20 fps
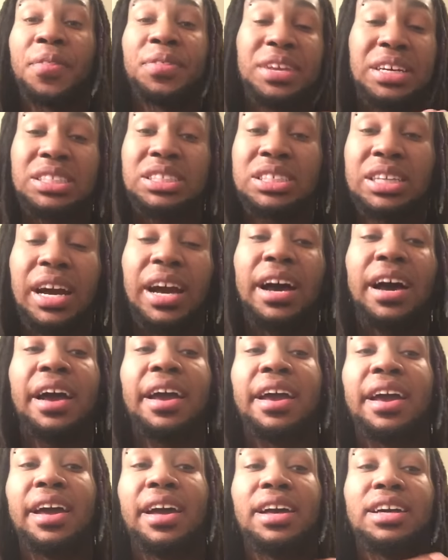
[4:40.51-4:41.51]
This
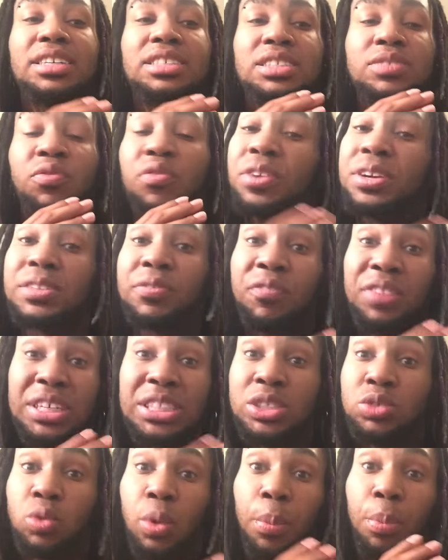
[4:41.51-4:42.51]
guy
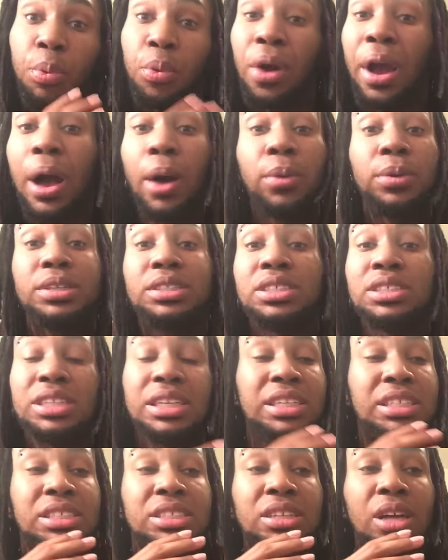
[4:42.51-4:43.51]
visual prowess
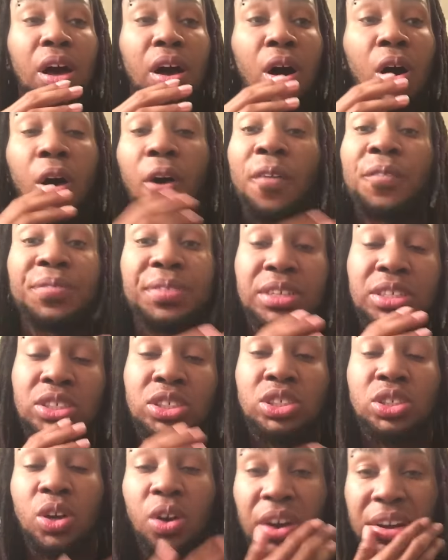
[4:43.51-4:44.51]
is off the
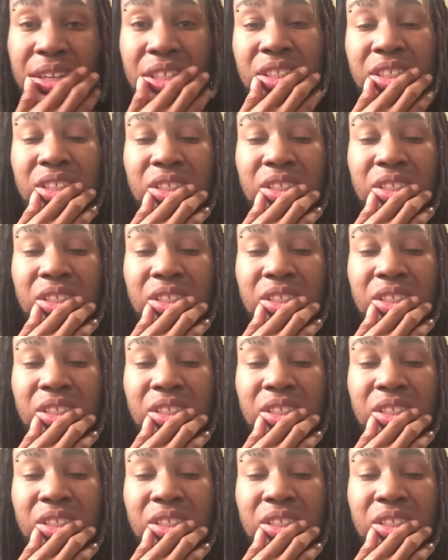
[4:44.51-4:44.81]
chart.